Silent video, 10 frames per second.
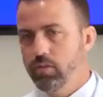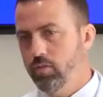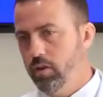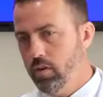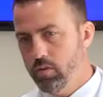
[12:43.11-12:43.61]

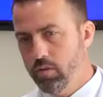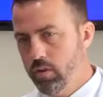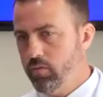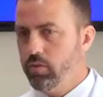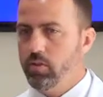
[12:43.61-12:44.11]
If you notice a
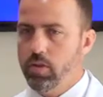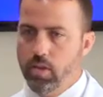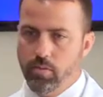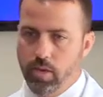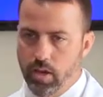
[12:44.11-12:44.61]
difference, you can
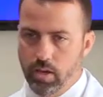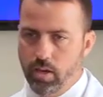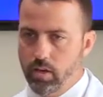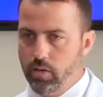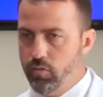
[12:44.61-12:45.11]
keep taking
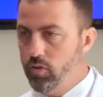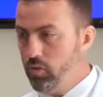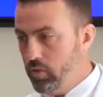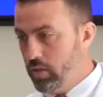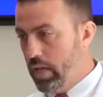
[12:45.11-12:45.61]
it. If you
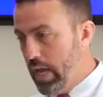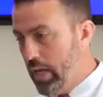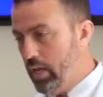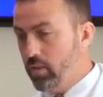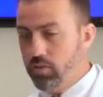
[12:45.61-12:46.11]

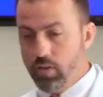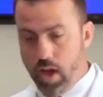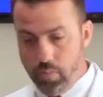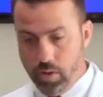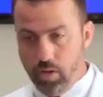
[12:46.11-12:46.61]
take it and
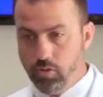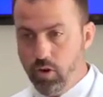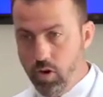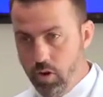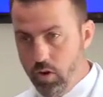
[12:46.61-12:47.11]
stop it and
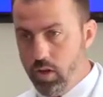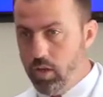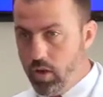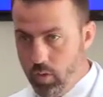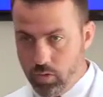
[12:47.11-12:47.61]
start
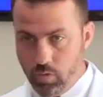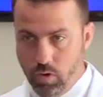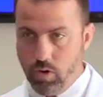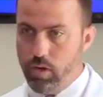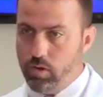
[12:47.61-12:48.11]
hurting, you know it's
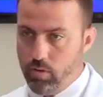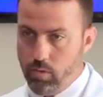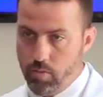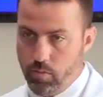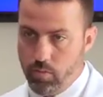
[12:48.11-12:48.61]
working,
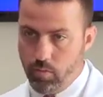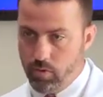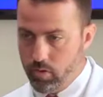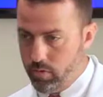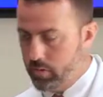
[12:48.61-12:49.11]
so it may be
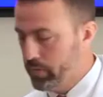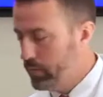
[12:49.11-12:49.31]
worth doing.